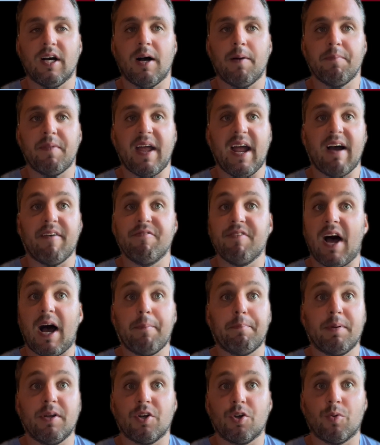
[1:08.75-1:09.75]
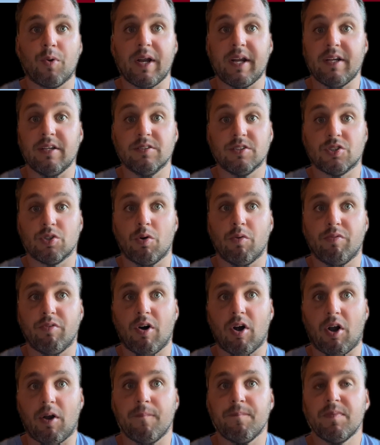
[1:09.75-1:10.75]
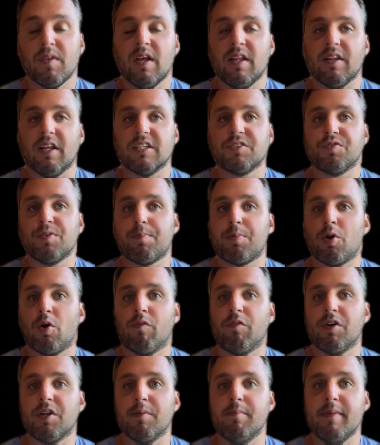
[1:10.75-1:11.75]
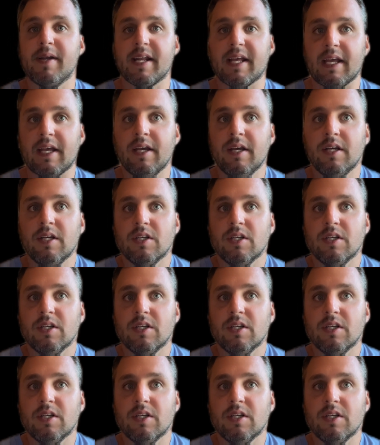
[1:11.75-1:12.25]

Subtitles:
They have not been great so far. Let's flip it over to Mini.